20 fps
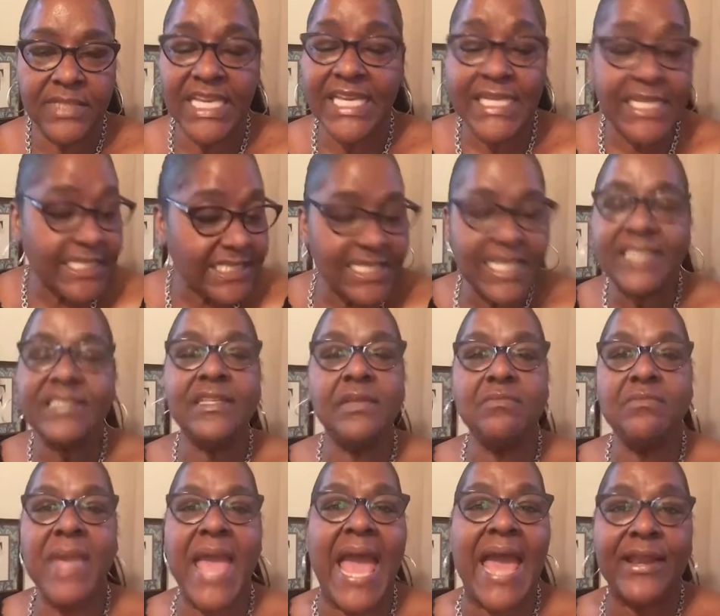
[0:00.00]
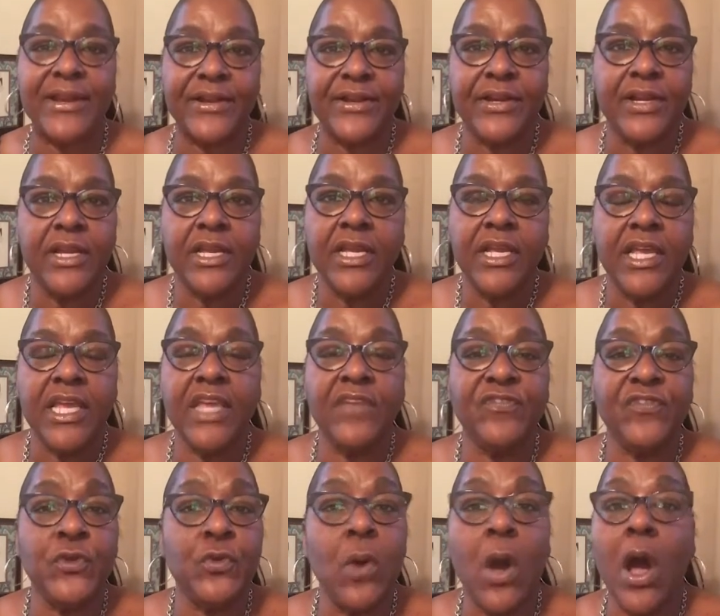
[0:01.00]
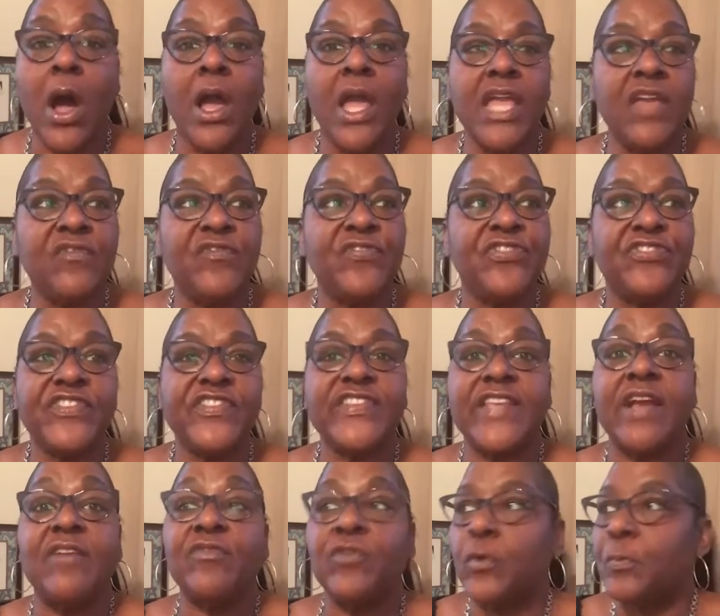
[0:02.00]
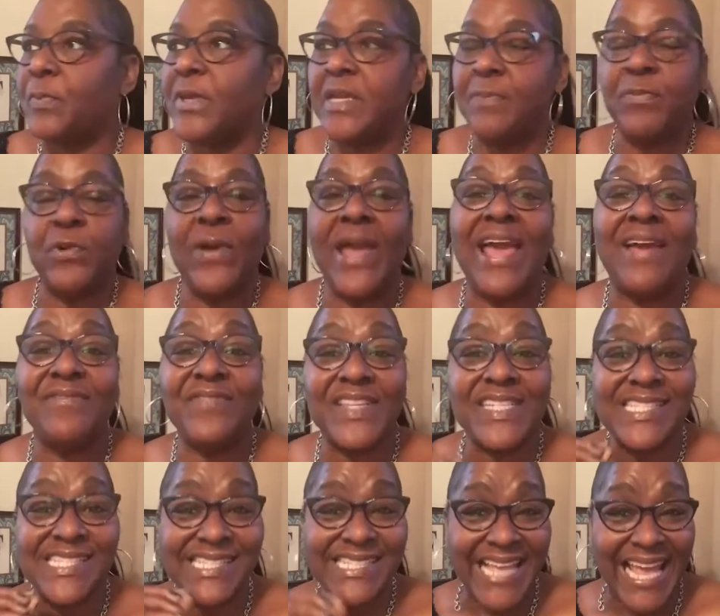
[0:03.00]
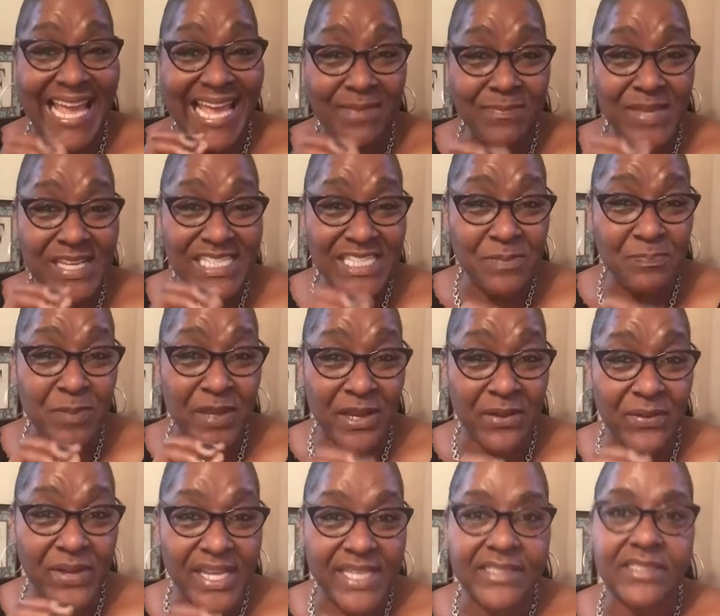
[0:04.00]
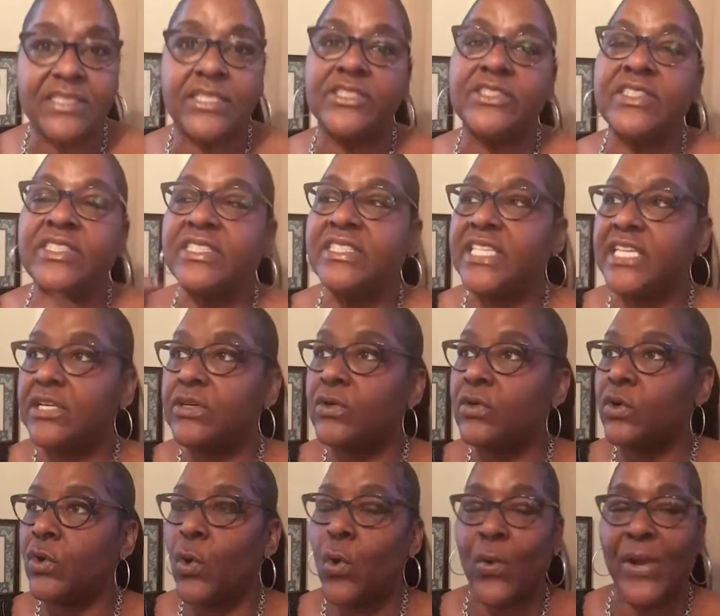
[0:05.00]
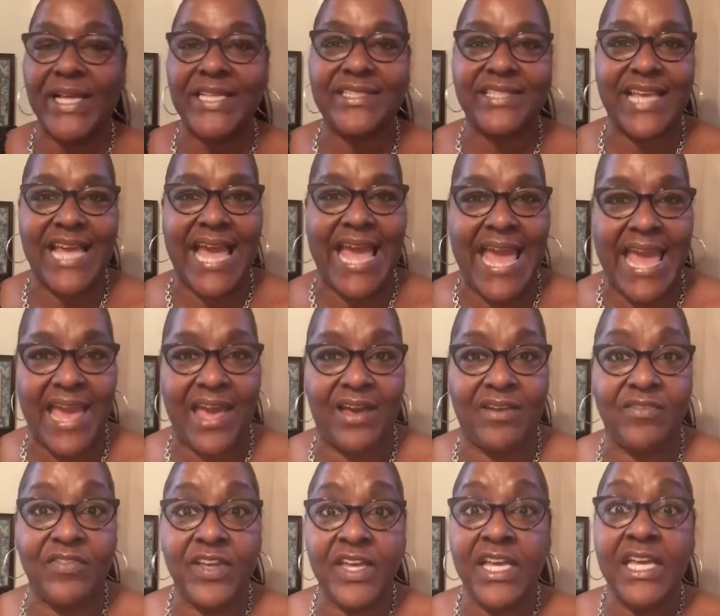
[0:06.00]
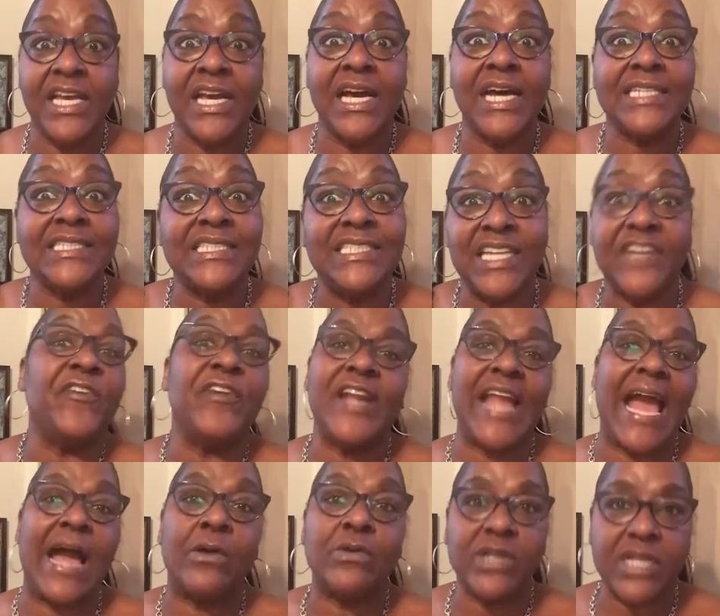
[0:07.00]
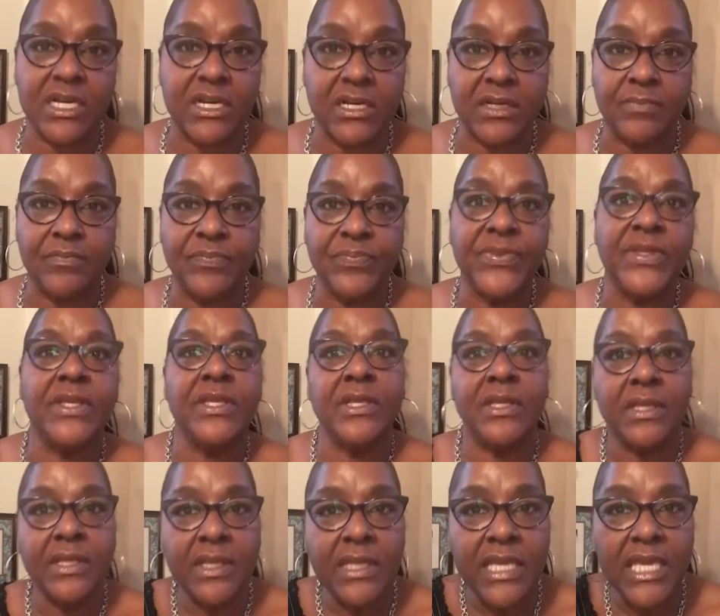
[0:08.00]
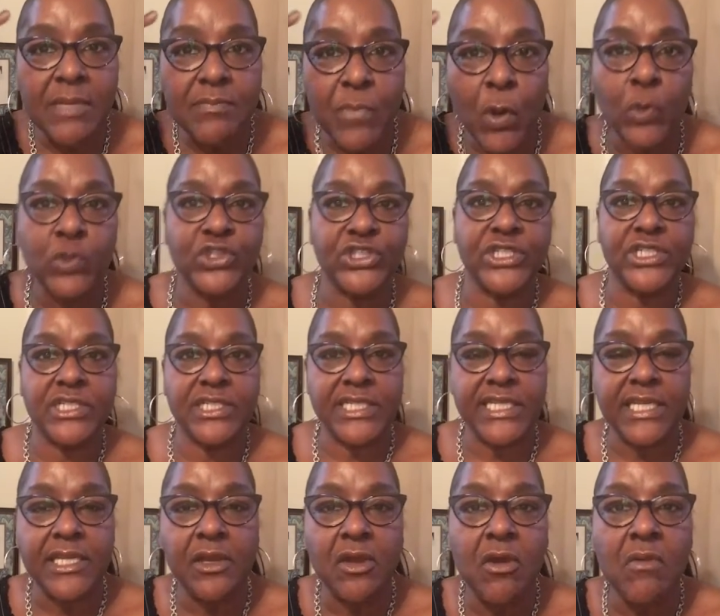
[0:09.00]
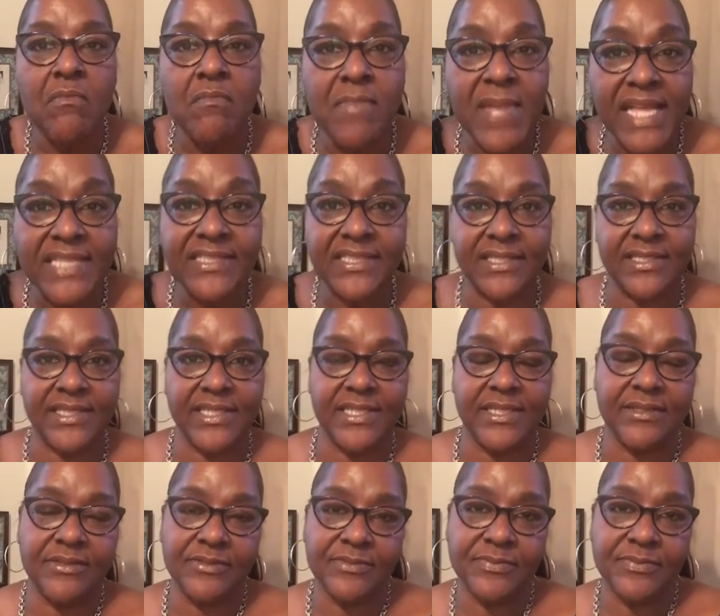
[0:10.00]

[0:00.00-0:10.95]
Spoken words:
And it doesn't matter if several people have the same experience, they're still going to have a different outcome emotionally, mentally.